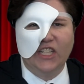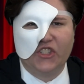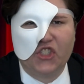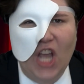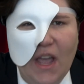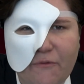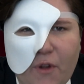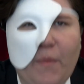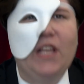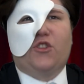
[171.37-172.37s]
is time for
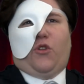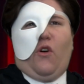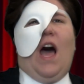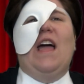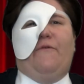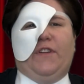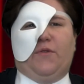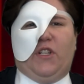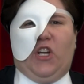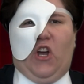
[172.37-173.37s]
my triumphant
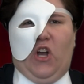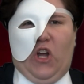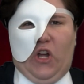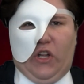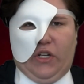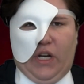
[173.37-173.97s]
return.